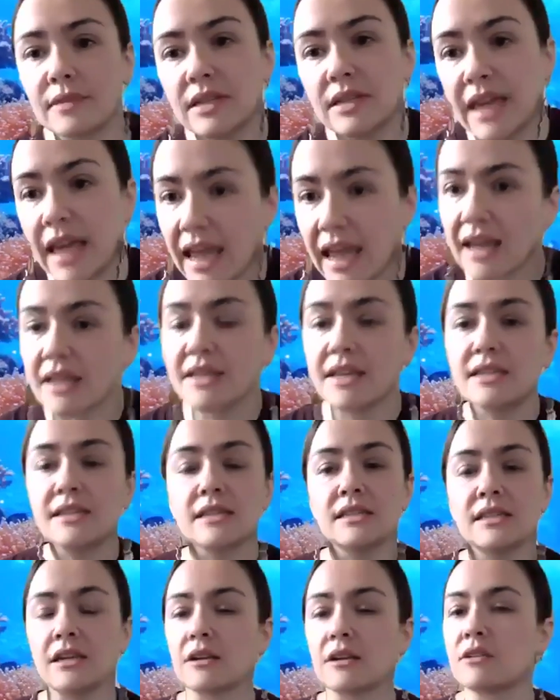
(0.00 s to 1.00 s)
Candace
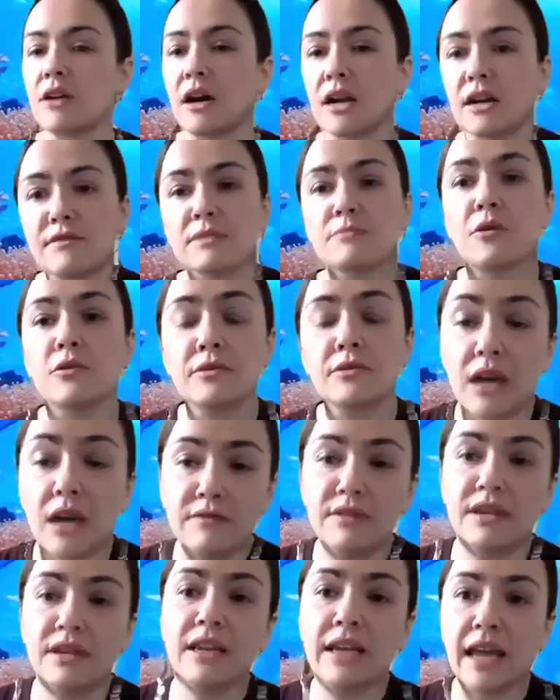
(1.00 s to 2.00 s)
is here. Donovan, both
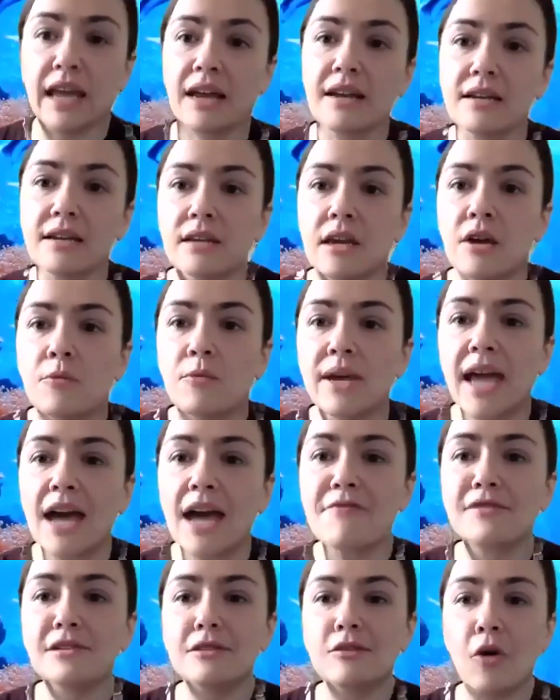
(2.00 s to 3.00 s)
Donovan and Candace. We
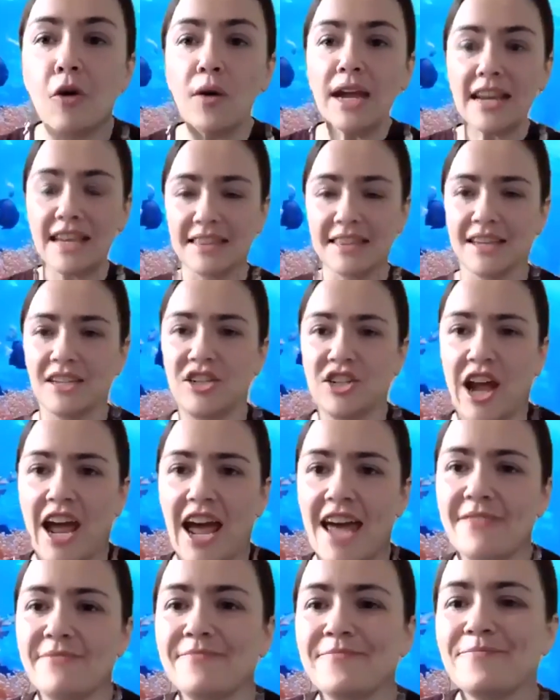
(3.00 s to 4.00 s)
have Lloyd in the
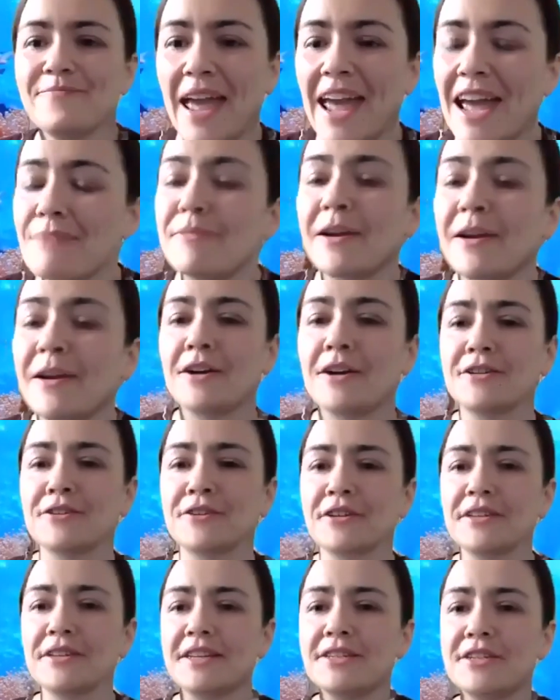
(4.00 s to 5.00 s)
chat and
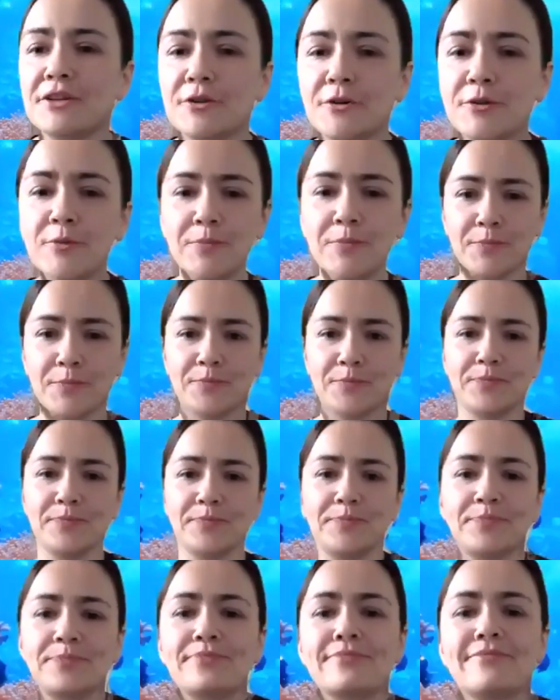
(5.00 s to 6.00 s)
Paradoodly Do.
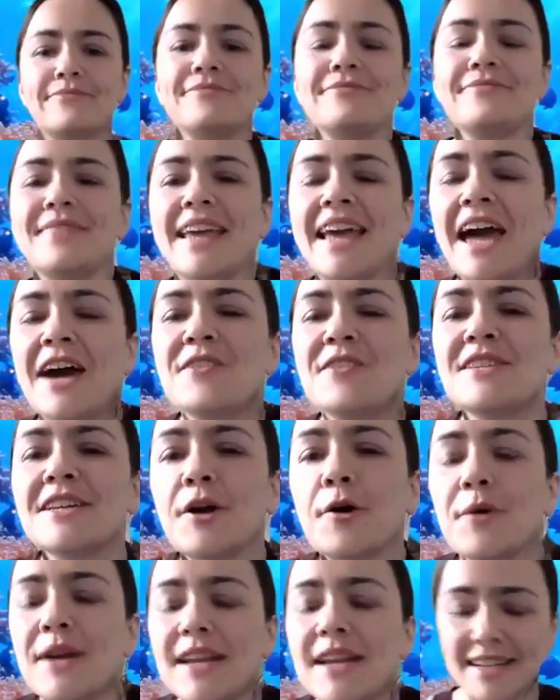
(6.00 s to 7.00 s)
How's it
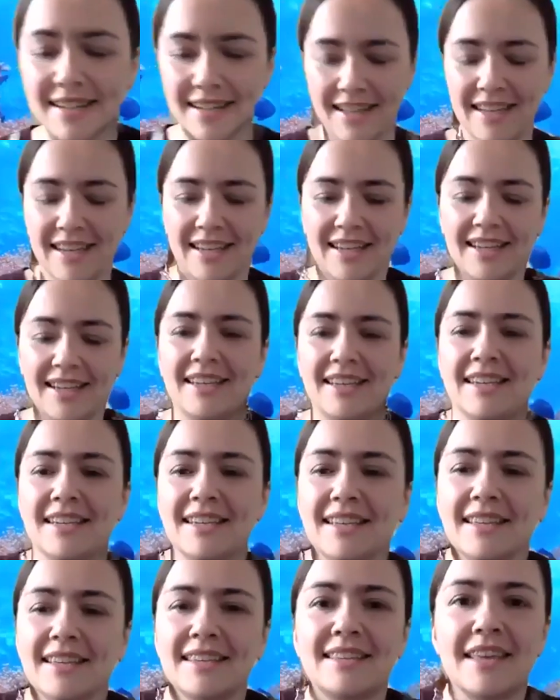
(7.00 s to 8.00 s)
going?
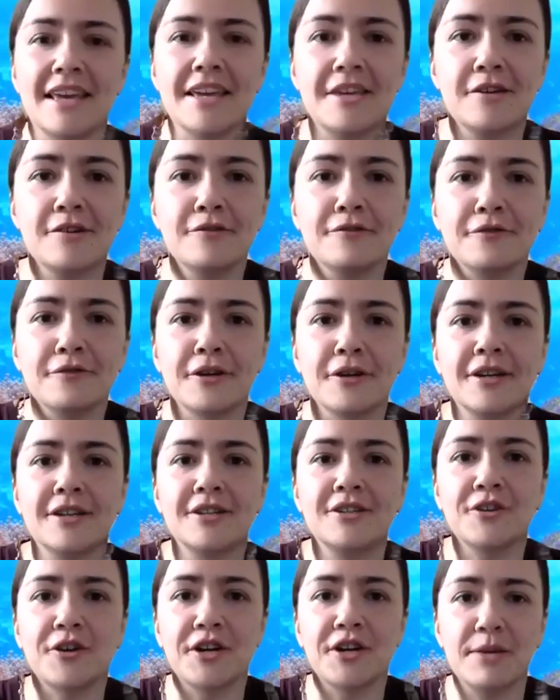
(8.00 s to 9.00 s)
Thank you for
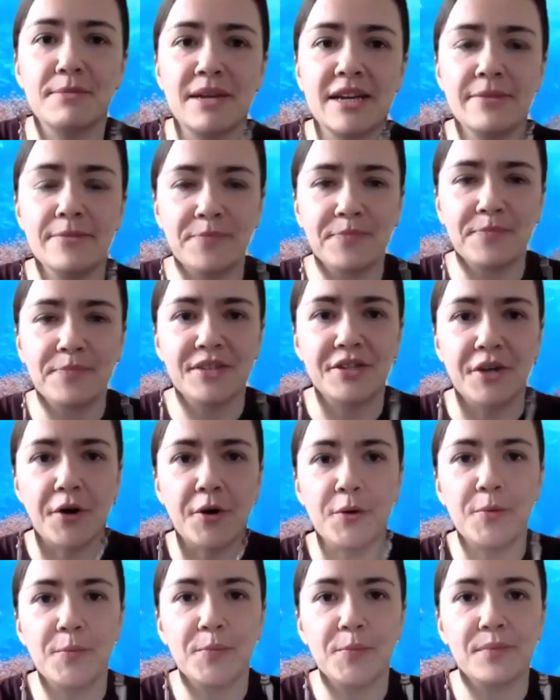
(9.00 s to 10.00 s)
joining me.
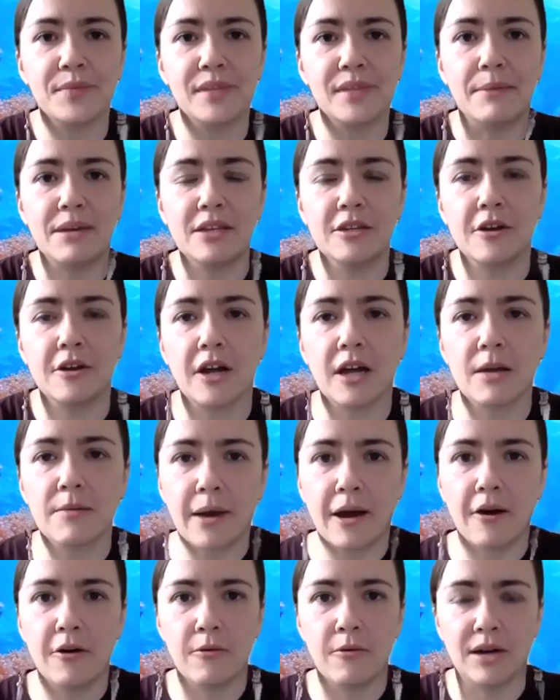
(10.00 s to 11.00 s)
So let me talk
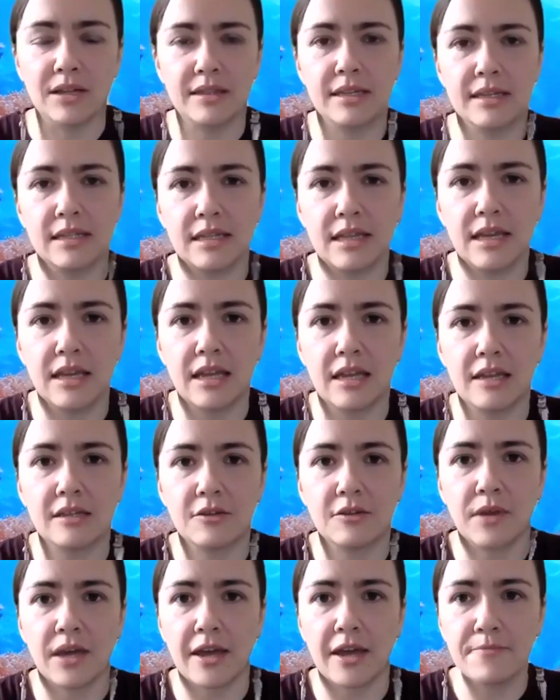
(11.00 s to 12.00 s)
about what this thing is,
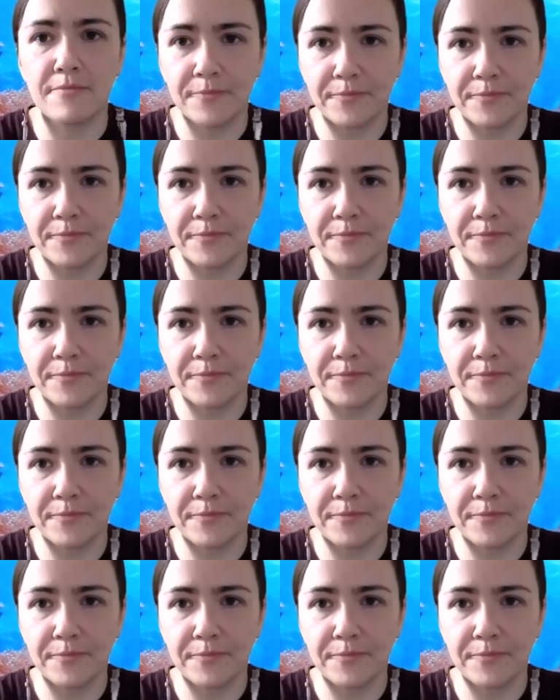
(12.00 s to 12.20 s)
okay?